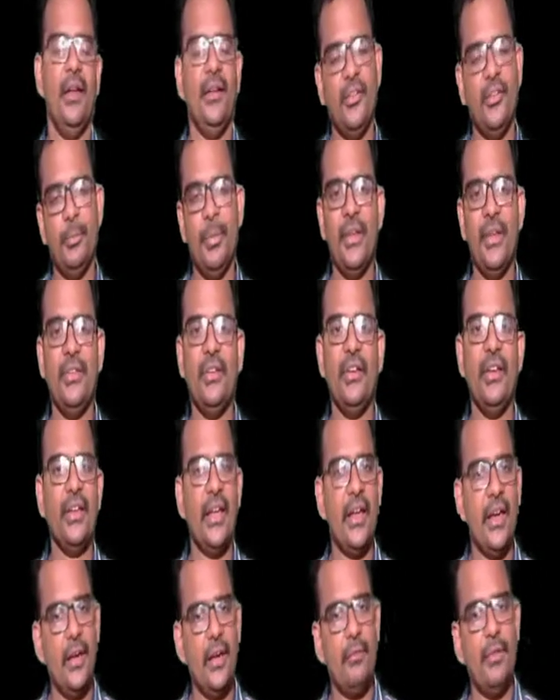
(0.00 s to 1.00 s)
In the space heating
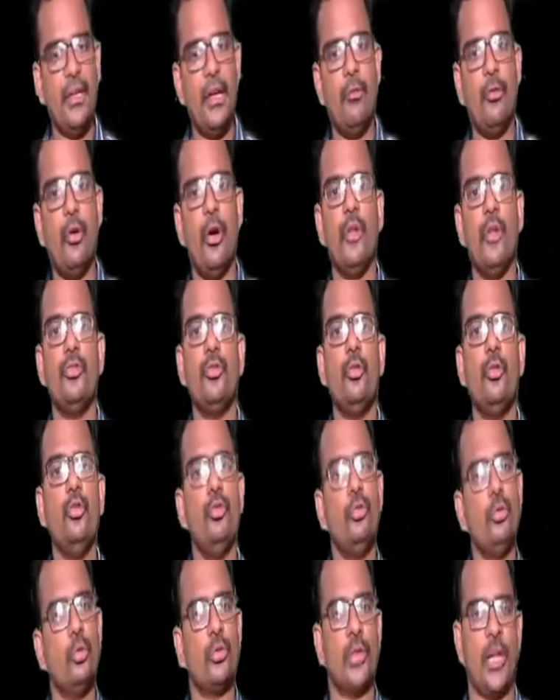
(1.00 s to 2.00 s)
again we have gone
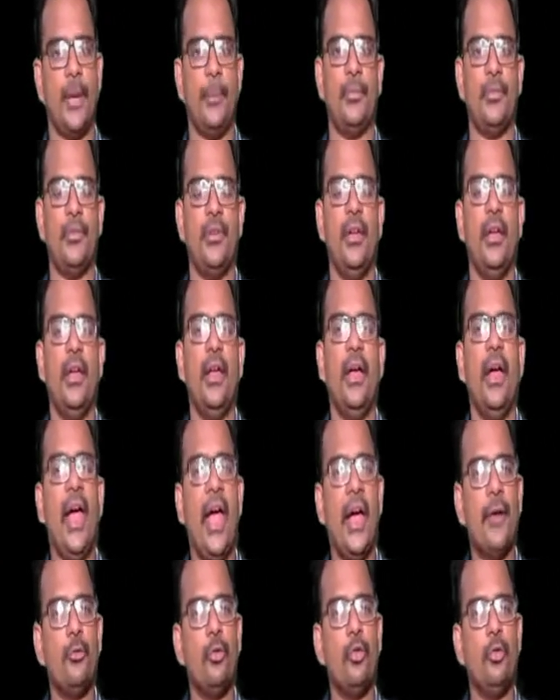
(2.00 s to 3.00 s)
through two types.
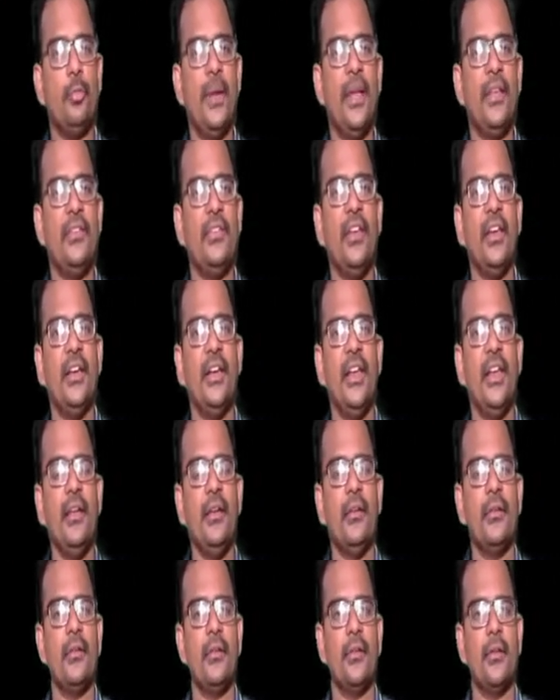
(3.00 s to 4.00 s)
Active space
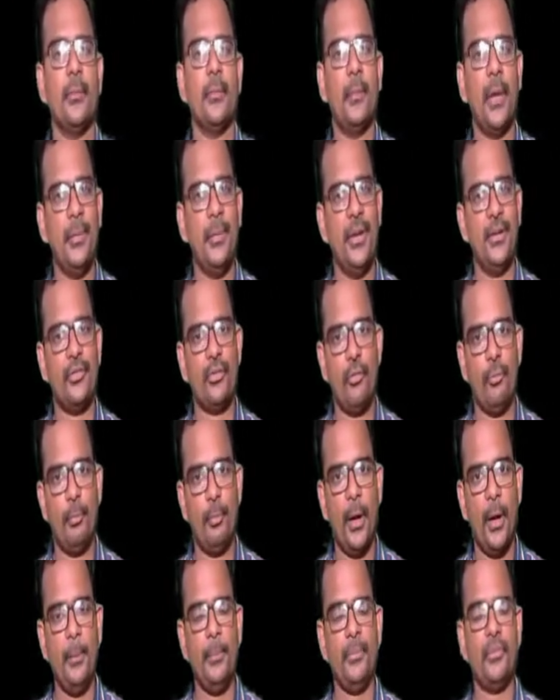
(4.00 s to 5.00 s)
heating by means
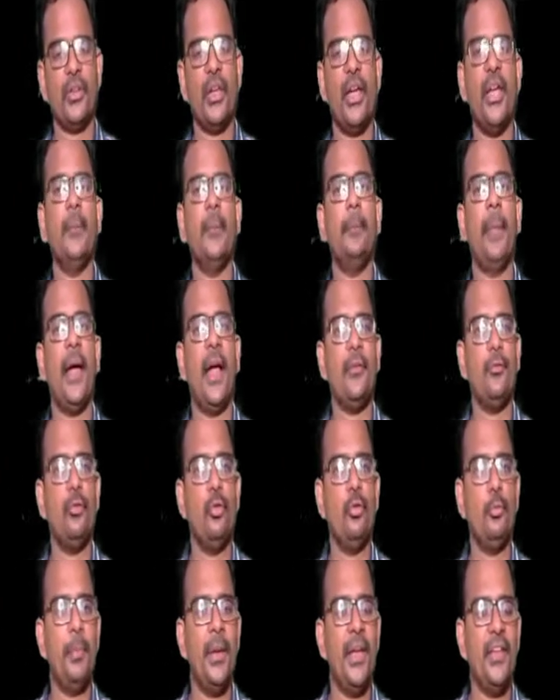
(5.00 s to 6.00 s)
of pumps and
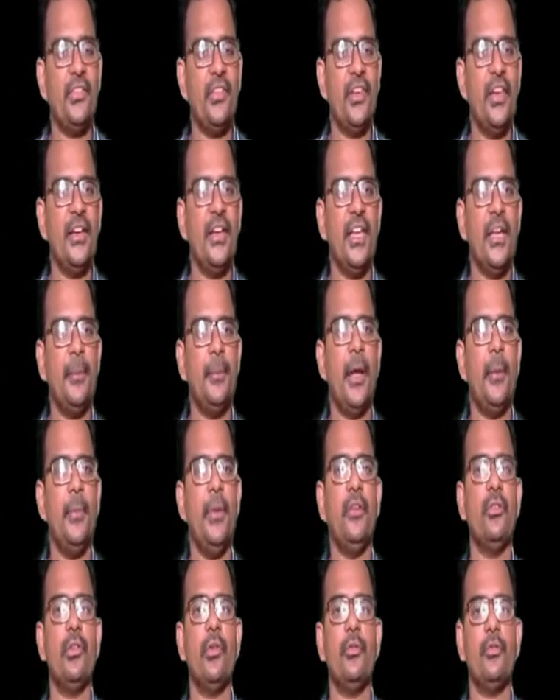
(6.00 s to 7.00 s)
passive space heating by
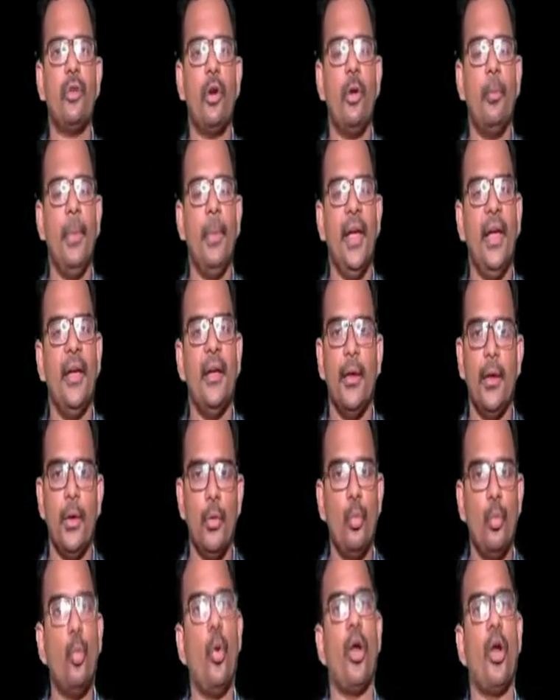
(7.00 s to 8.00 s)
means of thermal
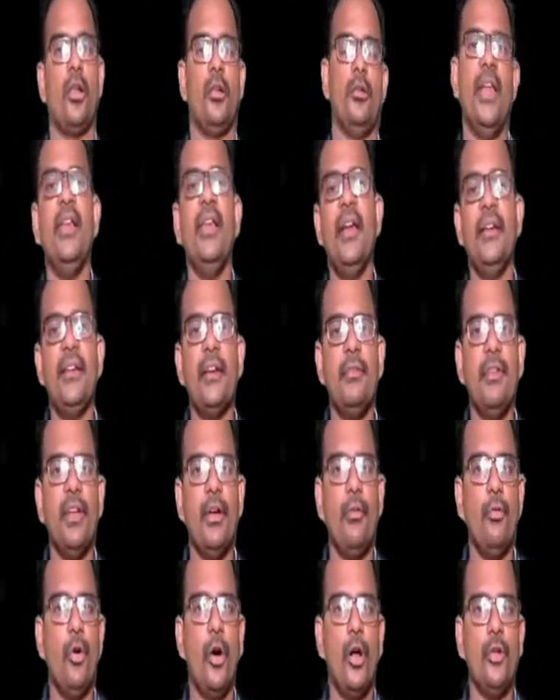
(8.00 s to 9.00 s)
wall. And later we
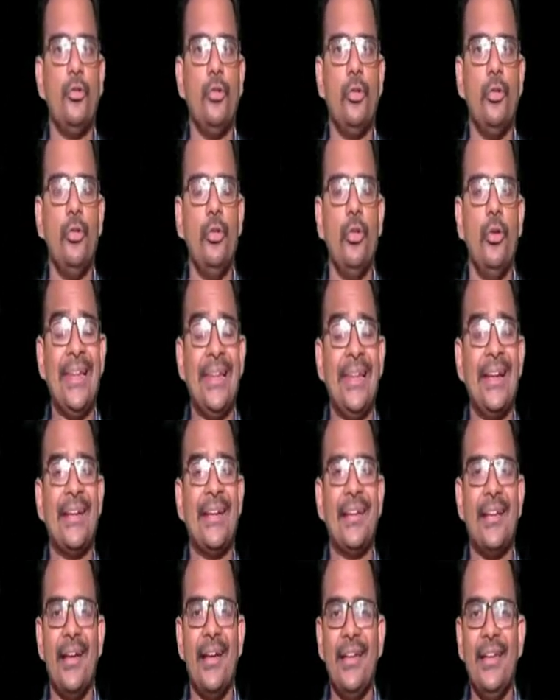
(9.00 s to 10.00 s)
have gone through
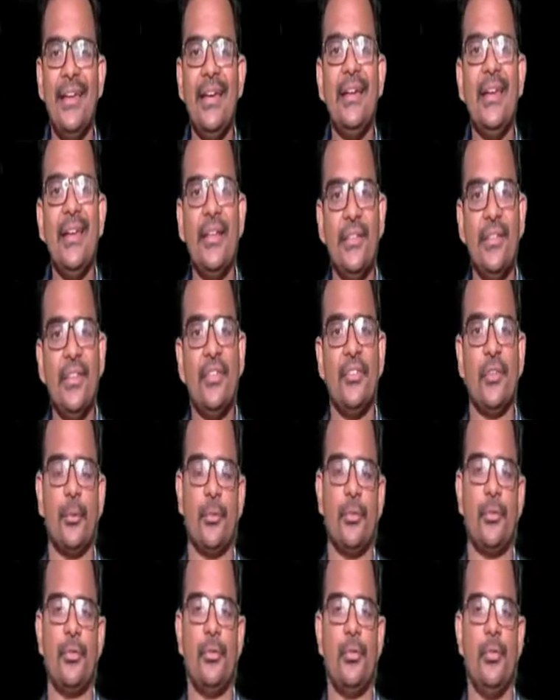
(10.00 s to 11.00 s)
electrical heating
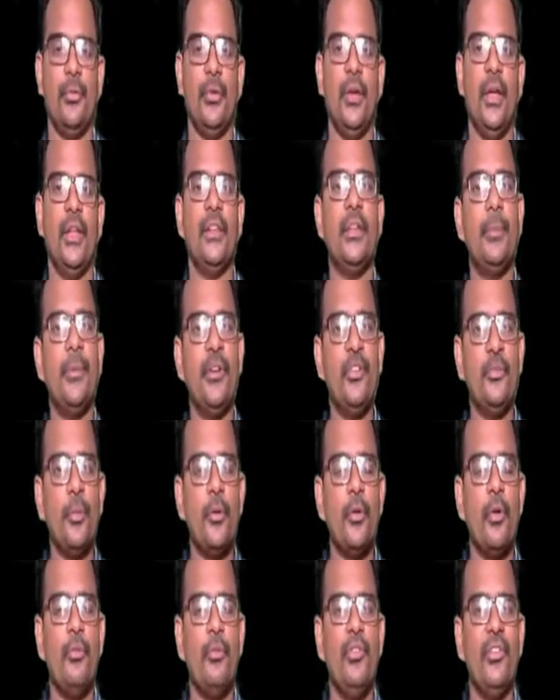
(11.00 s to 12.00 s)
systems. And the
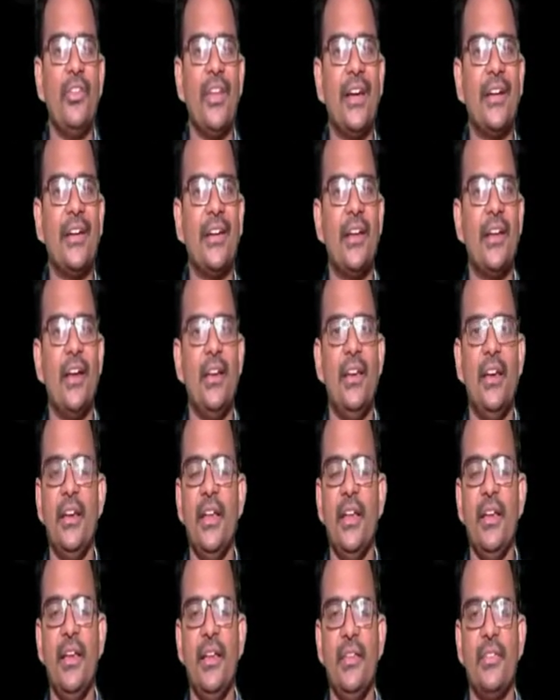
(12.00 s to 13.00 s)
principle of this electrical
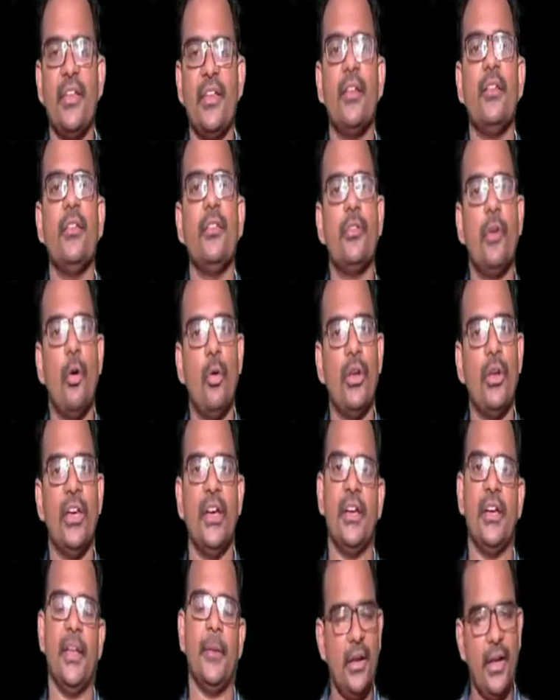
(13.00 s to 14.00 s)
heating is Joule
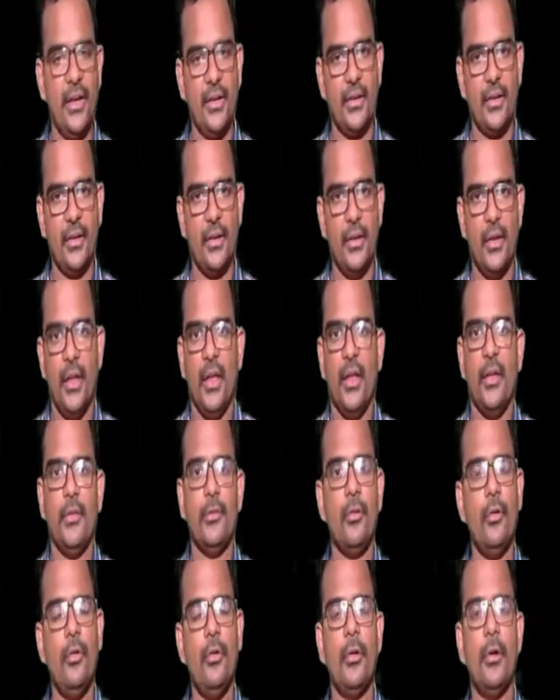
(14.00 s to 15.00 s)
heating, right?
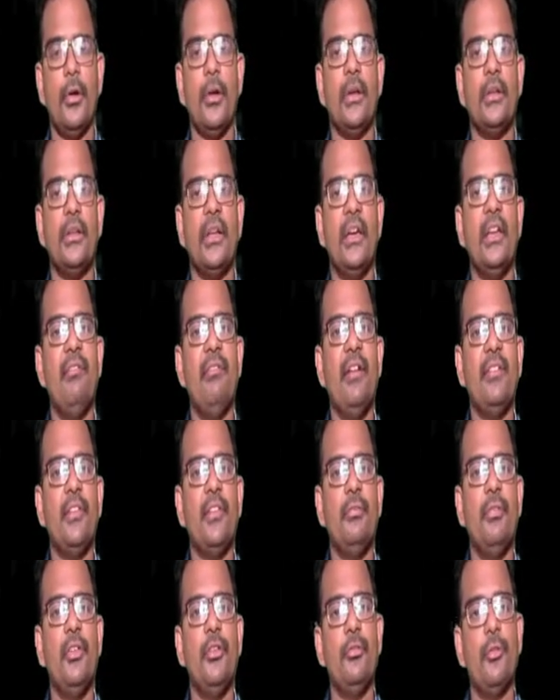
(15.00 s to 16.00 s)
So the
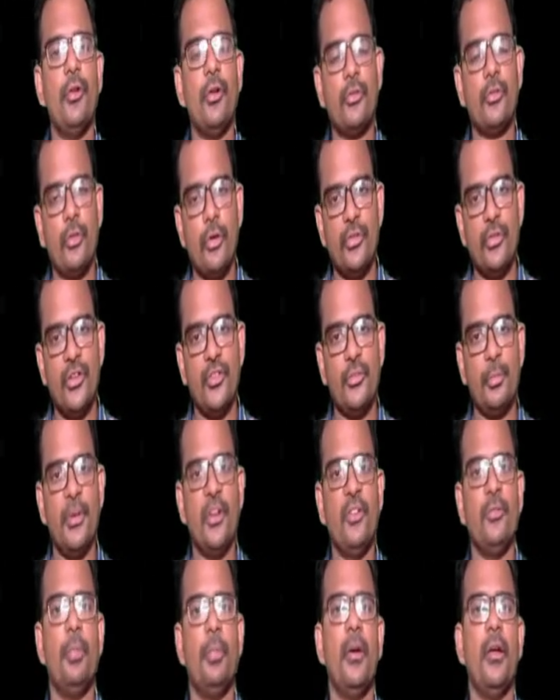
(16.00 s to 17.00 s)
devices which works on this
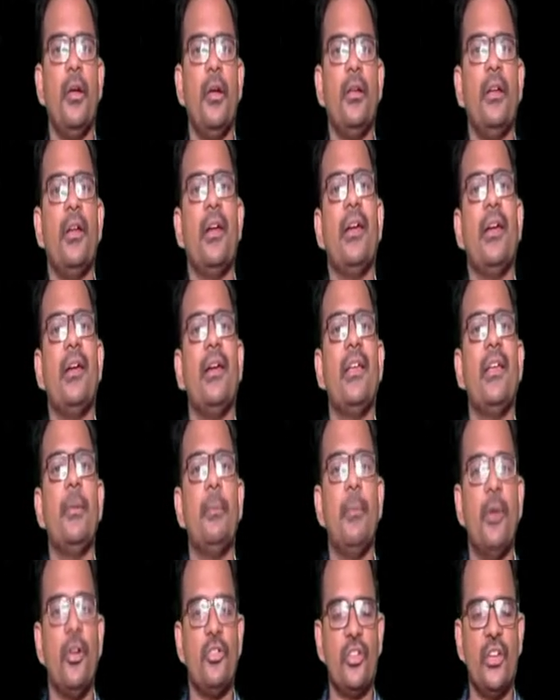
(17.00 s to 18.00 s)
principle are
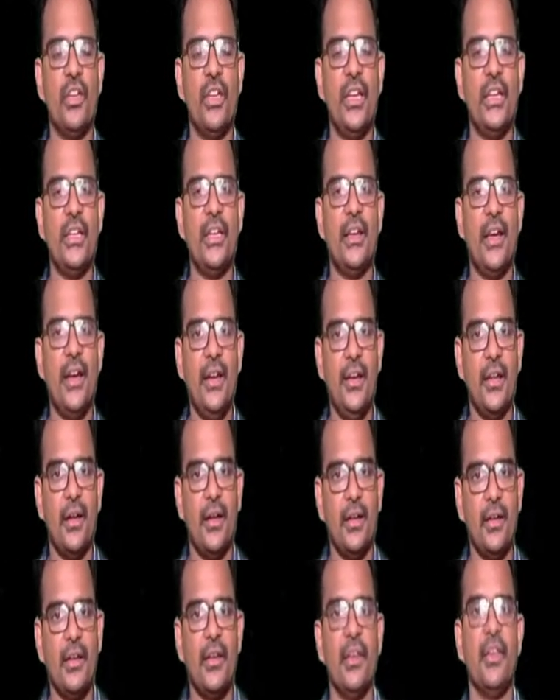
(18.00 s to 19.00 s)
immersion heater
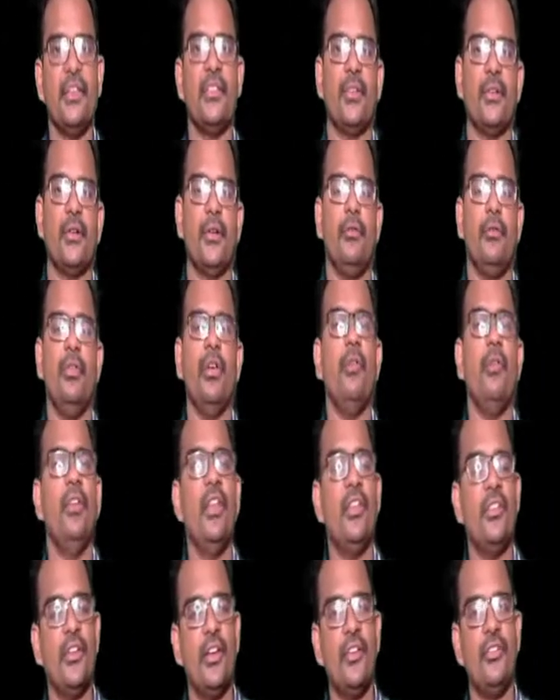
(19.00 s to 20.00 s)
and geyser. We have
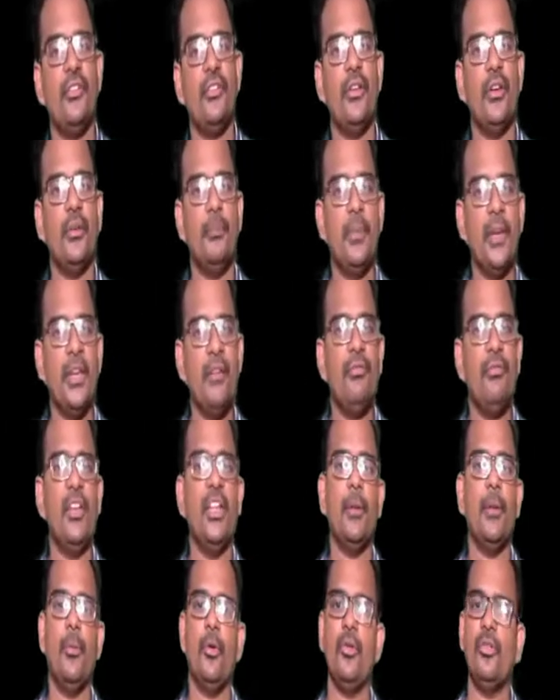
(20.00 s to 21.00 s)
discussed
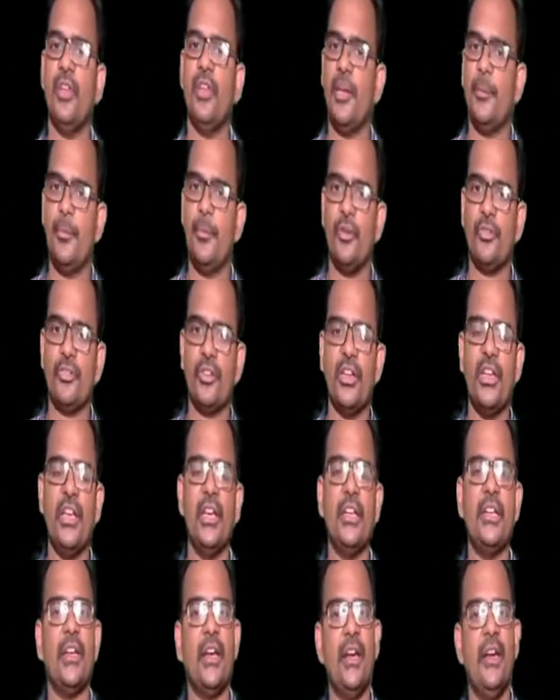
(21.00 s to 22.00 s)
briefly about the immersion
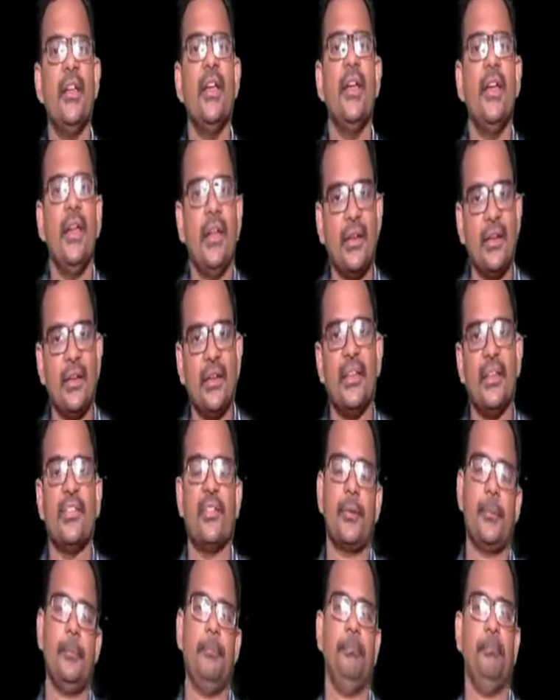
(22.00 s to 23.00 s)
heater and
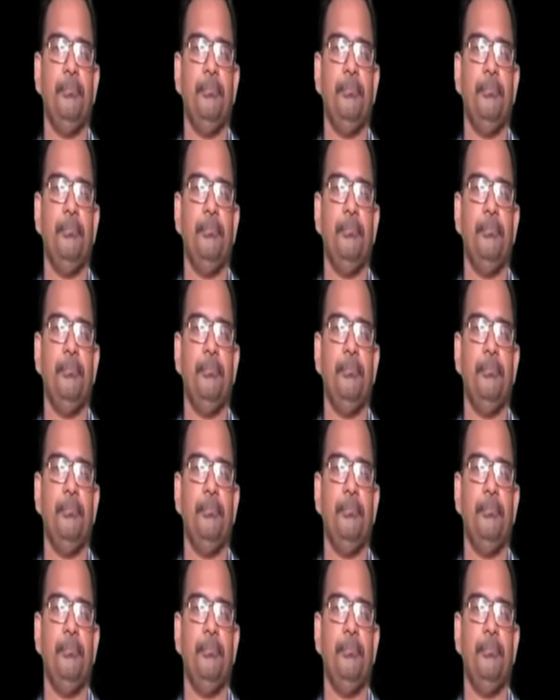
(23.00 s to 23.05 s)
geyser.